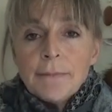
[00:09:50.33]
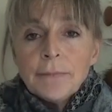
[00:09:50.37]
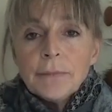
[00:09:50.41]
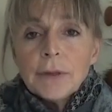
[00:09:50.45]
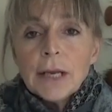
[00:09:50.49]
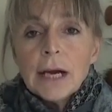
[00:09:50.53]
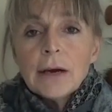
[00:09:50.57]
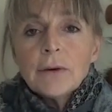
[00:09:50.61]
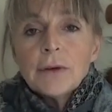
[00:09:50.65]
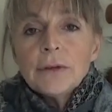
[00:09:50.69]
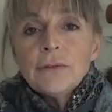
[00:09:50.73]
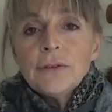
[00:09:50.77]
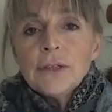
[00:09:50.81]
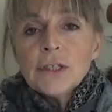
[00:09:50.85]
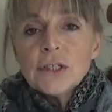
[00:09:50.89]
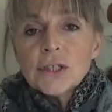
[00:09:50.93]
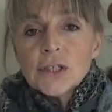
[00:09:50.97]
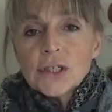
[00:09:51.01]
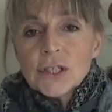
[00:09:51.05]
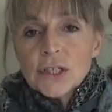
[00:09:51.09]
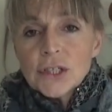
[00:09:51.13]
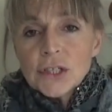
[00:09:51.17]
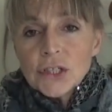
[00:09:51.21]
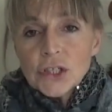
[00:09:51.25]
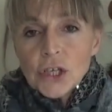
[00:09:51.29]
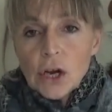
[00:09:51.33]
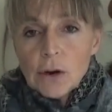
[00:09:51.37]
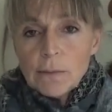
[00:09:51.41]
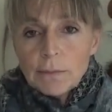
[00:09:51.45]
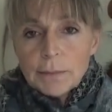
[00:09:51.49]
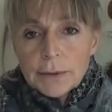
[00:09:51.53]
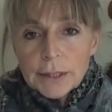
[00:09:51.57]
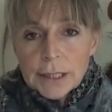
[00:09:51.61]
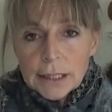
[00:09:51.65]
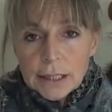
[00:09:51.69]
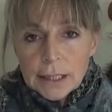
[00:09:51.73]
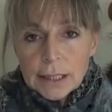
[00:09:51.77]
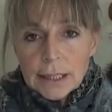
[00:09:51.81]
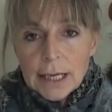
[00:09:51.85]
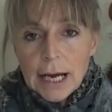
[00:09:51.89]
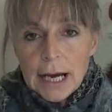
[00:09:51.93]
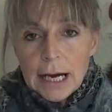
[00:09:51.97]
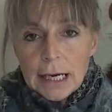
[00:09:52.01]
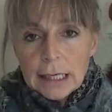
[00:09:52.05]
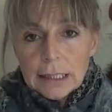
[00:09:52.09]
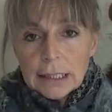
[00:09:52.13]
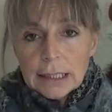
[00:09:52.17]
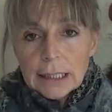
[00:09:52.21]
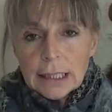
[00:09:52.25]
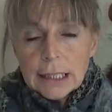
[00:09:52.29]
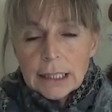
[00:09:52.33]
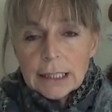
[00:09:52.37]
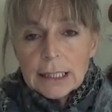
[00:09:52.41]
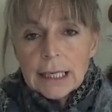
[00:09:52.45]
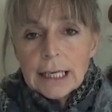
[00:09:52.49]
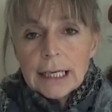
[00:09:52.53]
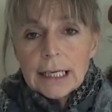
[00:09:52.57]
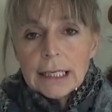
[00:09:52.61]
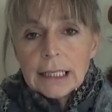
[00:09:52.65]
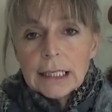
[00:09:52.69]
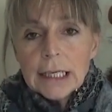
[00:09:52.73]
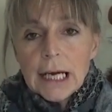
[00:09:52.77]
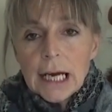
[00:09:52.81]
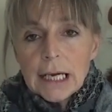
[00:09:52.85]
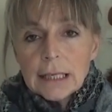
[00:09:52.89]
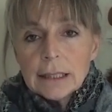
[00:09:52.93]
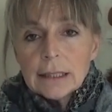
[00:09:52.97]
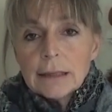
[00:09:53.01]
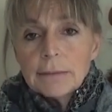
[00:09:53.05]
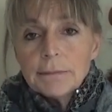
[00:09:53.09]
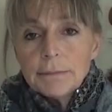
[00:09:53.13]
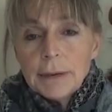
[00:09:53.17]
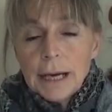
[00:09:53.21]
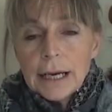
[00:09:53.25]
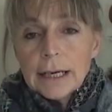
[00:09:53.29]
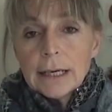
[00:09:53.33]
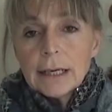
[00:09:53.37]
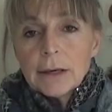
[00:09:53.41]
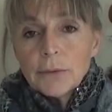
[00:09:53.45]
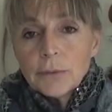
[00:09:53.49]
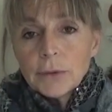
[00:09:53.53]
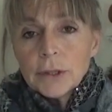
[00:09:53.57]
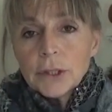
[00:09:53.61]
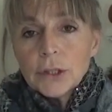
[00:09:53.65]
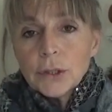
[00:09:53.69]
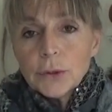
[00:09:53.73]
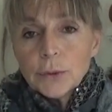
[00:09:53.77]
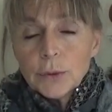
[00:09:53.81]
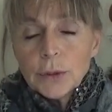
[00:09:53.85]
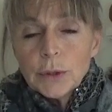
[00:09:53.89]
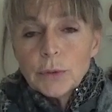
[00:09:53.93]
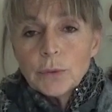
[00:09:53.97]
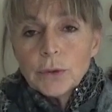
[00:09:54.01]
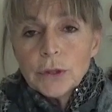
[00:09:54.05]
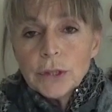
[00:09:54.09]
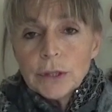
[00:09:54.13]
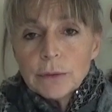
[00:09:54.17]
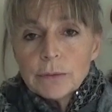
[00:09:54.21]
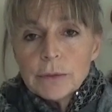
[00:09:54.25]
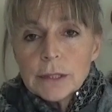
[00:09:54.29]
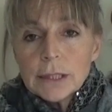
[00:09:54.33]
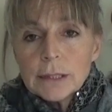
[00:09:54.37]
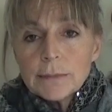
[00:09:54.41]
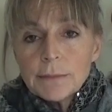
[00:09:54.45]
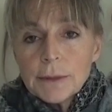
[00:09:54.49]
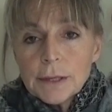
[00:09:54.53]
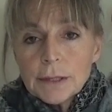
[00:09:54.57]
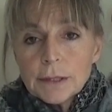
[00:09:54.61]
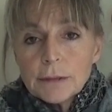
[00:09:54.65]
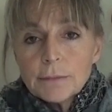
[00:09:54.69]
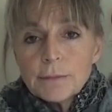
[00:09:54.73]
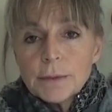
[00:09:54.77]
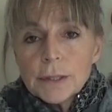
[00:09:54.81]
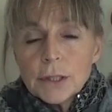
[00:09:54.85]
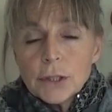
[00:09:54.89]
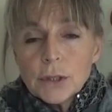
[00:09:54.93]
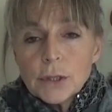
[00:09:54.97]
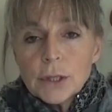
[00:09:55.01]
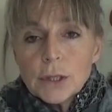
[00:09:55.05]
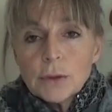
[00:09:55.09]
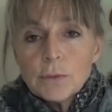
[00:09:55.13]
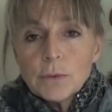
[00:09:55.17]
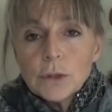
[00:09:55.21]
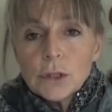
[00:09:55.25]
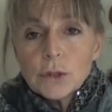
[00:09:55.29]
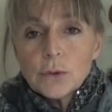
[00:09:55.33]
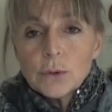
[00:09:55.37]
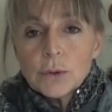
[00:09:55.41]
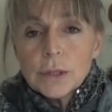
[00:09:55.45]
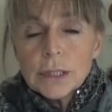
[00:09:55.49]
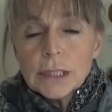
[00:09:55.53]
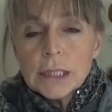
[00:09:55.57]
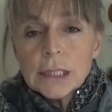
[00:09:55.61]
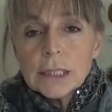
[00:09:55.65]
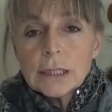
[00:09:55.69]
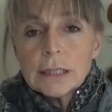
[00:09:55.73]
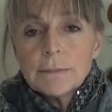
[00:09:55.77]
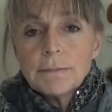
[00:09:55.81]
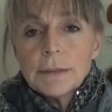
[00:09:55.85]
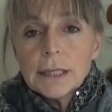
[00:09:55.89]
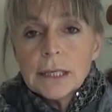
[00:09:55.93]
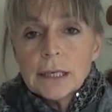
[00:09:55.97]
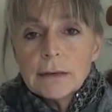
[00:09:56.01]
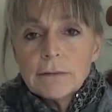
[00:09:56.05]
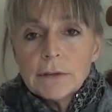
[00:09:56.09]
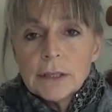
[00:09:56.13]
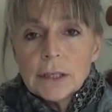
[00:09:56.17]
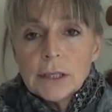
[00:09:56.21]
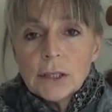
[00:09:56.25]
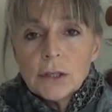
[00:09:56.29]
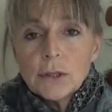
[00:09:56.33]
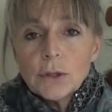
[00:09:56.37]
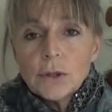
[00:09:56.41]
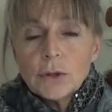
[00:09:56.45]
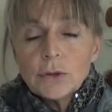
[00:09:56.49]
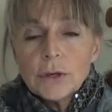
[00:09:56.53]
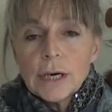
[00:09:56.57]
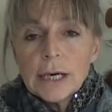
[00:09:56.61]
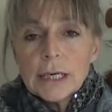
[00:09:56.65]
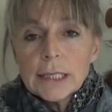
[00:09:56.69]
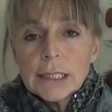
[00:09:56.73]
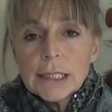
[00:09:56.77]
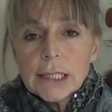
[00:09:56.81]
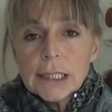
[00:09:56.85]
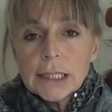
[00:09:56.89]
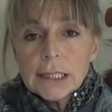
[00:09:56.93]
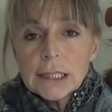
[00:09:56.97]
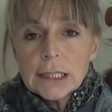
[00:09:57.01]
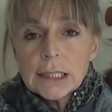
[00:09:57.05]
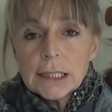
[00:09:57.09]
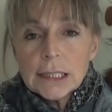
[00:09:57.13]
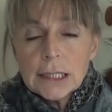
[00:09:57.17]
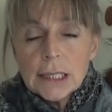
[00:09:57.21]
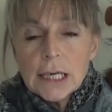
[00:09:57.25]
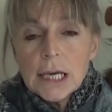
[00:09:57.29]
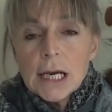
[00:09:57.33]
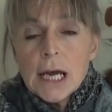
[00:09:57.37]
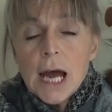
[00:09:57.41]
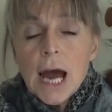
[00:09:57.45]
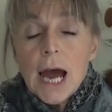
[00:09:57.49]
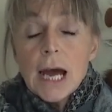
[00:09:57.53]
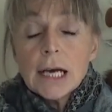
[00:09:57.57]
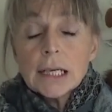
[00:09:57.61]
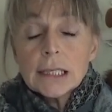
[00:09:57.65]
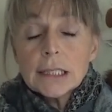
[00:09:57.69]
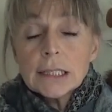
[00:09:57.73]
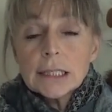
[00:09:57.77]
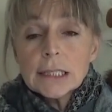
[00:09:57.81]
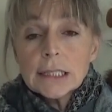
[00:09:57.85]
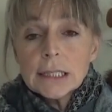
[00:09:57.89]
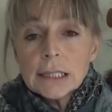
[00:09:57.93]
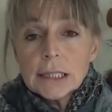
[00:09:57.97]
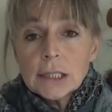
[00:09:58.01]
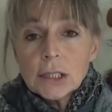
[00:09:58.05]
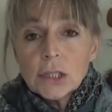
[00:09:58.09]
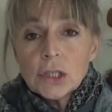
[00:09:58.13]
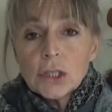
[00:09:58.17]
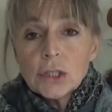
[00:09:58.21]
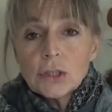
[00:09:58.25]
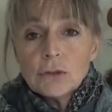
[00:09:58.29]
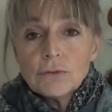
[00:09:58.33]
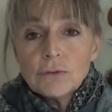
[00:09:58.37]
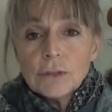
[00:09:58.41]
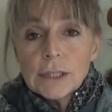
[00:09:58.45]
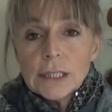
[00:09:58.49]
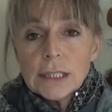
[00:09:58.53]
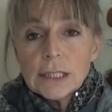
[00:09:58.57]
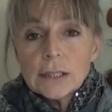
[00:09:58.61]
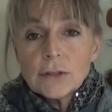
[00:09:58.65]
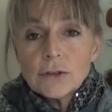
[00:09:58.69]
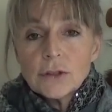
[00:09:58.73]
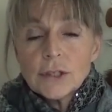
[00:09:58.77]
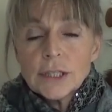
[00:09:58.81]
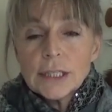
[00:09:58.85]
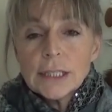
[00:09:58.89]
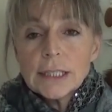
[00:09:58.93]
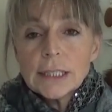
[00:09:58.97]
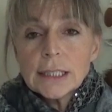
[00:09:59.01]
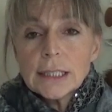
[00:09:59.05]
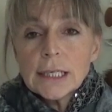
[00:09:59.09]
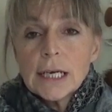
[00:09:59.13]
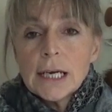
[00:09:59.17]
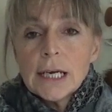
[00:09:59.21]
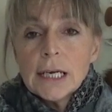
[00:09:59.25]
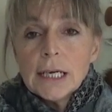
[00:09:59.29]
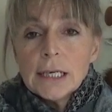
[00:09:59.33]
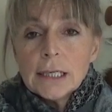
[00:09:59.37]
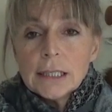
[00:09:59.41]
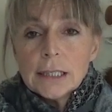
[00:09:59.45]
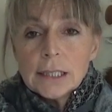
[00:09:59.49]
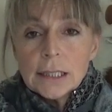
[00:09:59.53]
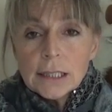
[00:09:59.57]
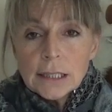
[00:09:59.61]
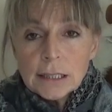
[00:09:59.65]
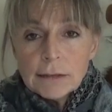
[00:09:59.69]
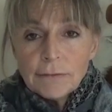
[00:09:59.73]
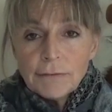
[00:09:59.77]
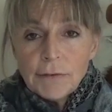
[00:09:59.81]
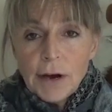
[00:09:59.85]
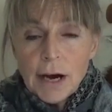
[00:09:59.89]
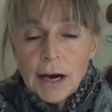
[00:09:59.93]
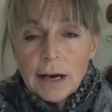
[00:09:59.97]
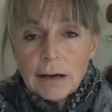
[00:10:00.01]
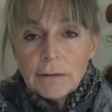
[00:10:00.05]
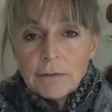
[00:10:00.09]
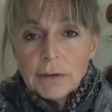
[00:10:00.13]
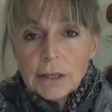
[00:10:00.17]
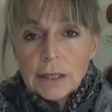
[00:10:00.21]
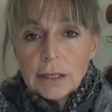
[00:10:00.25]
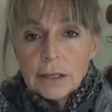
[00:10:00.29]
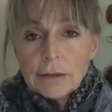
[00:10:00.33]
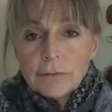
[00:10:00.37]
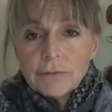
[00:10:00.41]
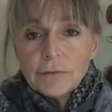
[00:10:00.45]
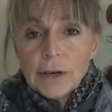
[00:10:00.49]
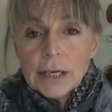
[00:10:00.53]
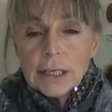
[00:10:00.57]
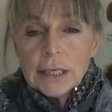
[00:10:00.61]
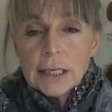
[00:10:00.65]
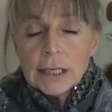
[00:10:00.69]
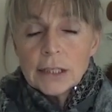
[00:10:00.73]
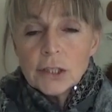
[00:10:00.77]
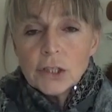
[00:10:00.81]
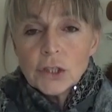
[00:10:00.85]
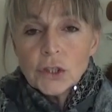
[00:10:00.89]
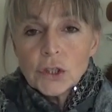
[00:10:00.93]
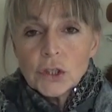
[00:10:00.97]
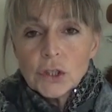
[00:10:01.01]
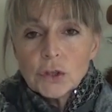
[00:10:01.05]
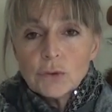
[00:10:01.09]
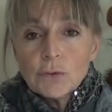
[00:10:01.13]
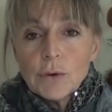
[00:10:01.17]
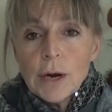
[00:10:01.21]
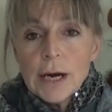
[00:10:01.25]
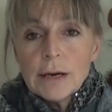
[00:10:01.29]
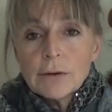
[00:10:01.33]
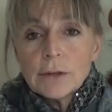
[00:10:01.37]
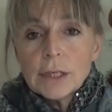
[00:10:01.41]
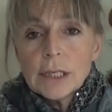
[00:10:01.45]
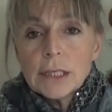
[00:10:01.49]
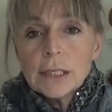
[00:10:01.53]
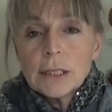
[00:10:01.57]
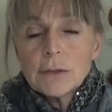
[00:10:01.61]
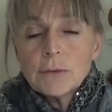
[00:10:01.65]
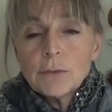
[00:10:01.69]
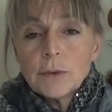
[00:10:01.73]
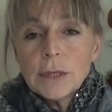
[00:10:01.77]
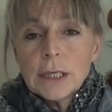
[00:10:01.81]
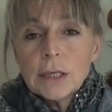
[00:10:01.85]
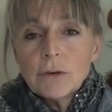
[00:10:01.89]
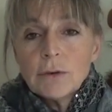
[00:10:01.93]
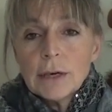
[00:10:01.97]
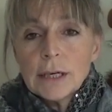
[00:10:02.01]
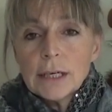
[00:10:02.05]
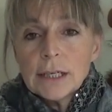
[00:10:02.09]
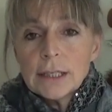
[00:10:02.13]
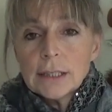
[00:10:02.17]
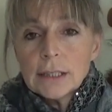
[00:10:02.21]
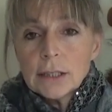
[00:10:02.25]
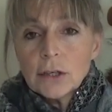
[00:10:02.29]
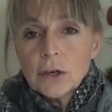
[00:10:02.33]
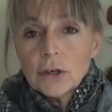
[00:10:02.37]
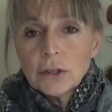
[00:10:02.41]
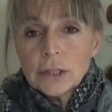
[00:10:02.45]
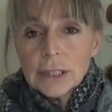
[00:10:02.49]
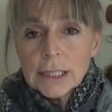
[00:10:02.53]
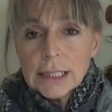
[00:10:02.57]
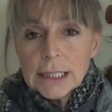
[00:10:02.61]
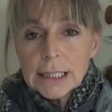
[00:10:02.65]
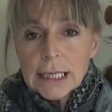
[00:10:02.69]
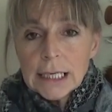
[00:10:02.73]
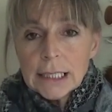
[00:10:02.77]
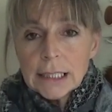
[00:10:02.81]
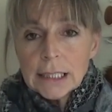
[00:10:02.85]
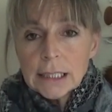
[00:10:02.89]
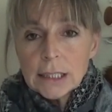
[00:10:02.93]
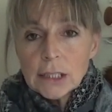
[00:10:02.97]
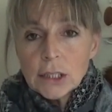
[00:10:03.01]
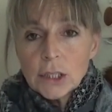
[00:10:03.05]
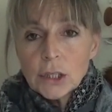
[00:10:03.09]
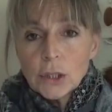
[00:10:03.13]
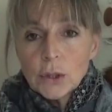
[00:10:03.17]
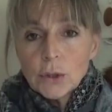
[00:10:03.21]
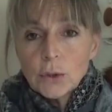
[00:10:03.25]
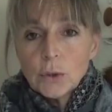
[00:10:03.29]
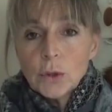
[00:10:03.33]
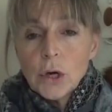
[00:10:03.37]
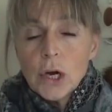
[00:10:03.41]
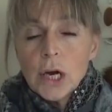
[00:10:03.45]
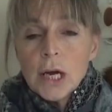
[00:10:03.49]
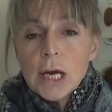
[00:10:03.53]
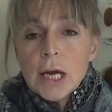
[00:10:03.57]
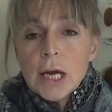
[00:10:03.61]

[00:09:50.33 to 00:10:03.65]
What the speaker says: Now, if it just stopped at that, then, and the bank were doing what they were supposed to be doing, which was to be giving you your access to your resources to survive in a financial surrounding that we granted the consent to